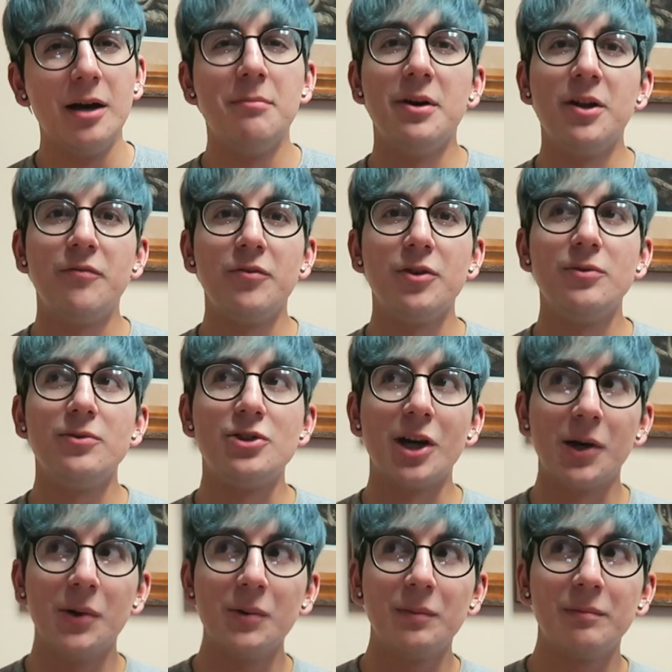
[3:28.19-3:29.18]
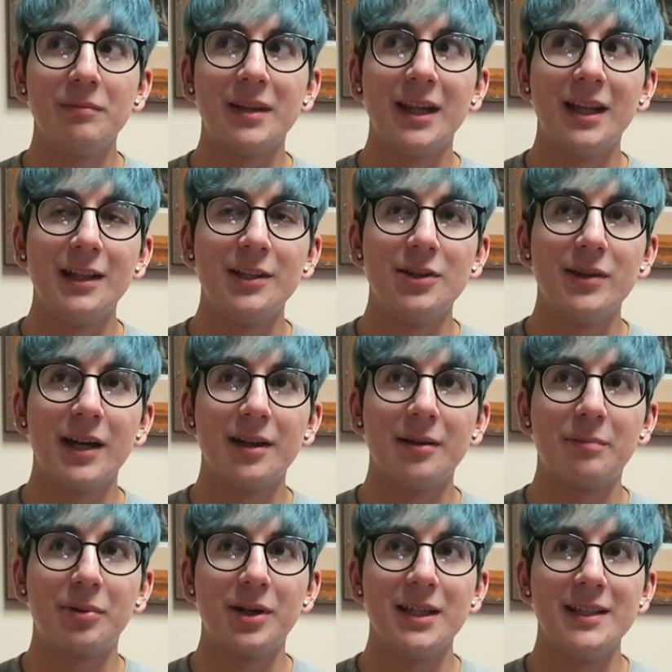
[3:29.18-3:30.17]
But if you don't, then you get
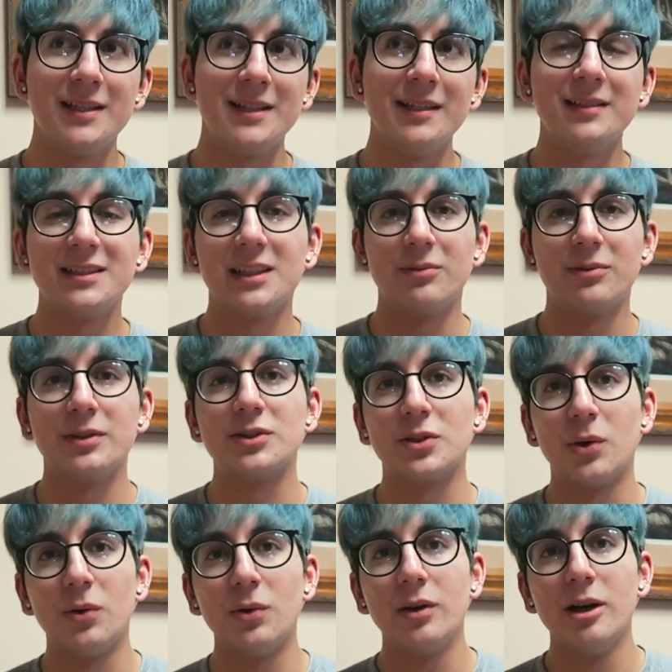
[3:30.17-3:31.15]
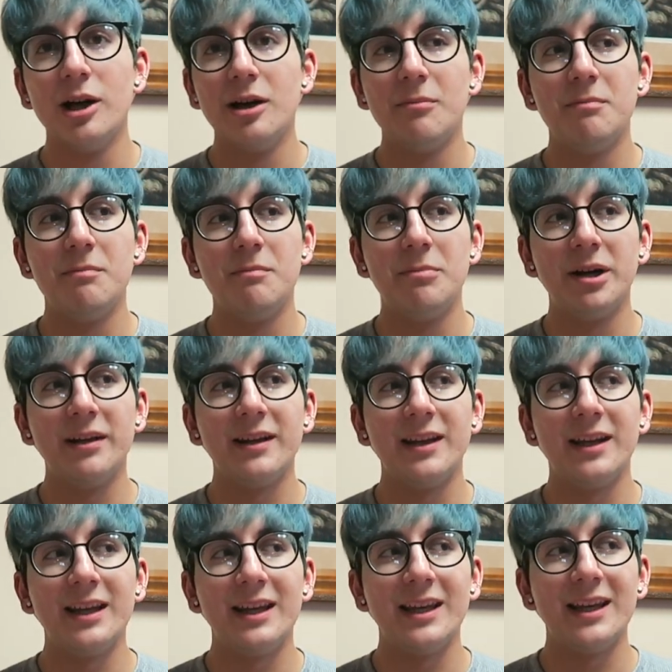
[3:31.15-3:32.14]
a pretty decent result. But